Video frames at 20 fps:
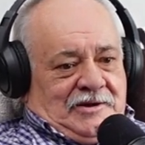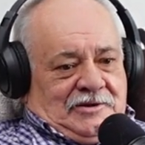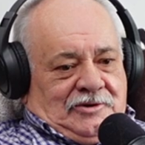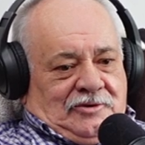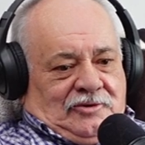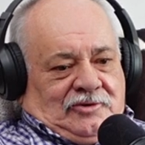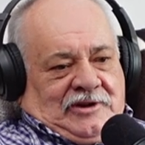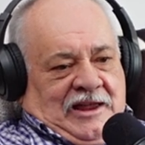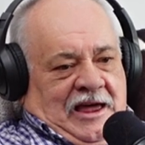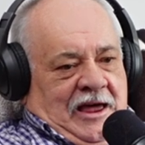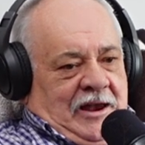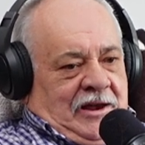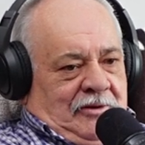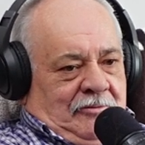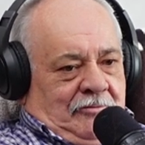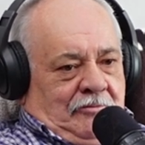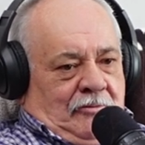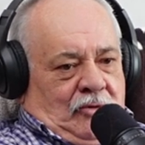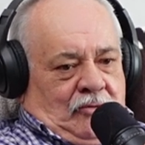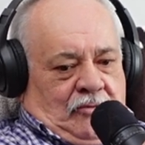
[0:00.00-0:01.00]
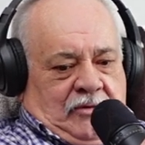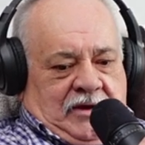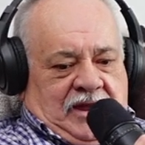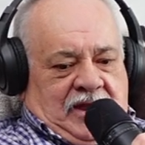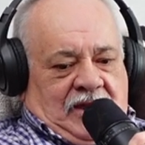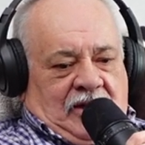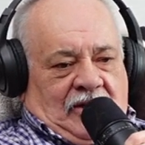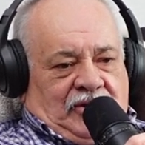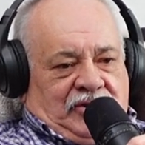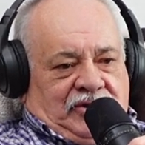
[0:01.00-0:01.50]
looked at
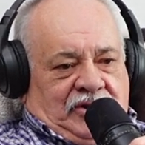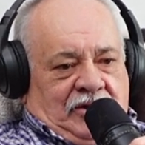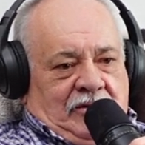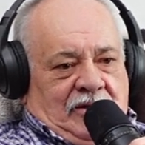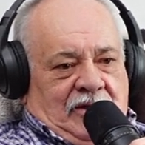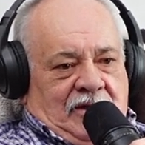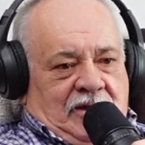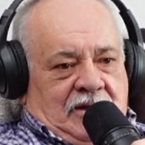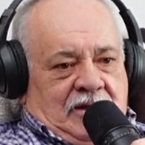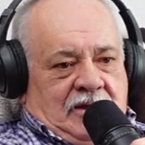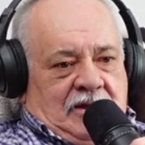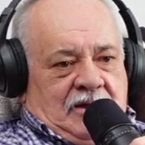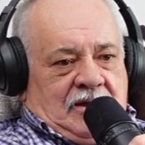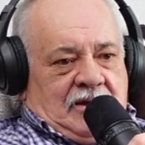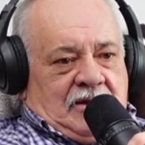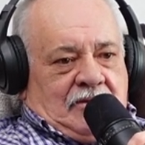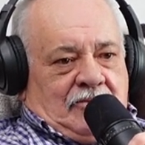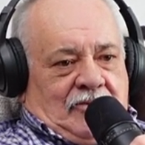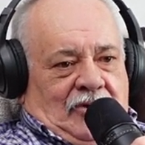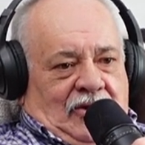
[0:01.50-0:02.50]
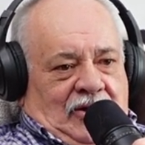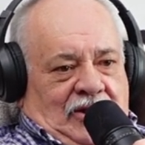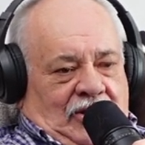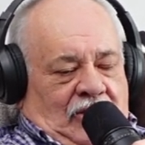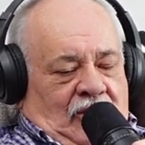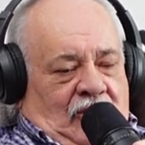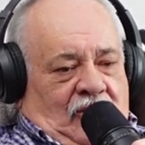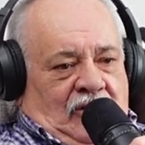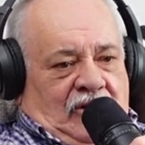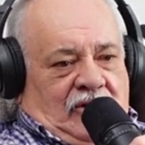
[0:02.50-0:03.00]
Marie. I said, my
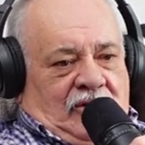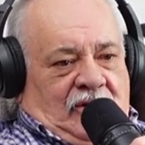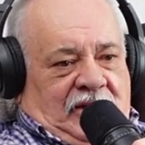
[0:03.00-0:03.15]
Lord,